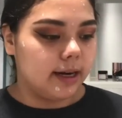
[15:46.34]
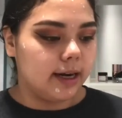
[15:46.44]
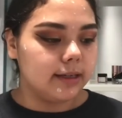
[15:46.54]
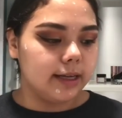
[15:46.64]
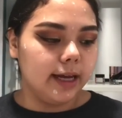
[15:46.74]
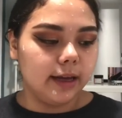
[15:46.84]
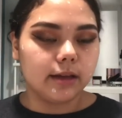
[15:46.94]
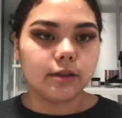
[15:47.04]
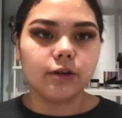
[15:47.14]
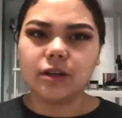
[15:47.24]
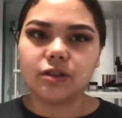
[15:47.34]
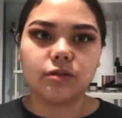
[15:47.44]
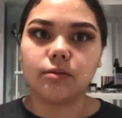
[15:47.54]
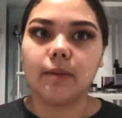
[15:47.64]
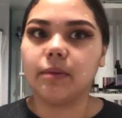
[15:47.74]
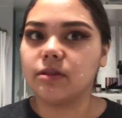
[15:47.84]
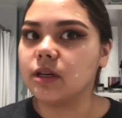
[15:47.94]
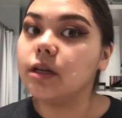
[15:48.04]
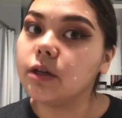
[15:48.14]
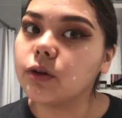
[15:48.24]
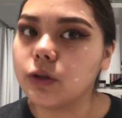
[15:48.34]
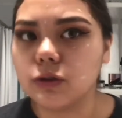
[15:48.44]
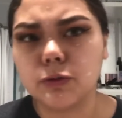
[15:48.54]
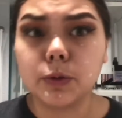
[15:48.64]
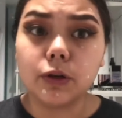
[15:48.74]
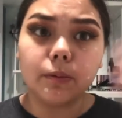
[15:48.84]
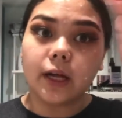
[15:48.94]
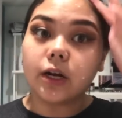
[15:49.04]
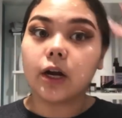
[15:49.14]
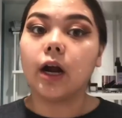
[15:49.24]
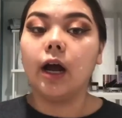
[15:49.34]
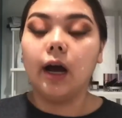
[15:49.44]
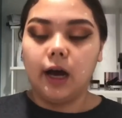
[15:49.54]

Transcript: And you can just rub this in, you could use a beauty blender.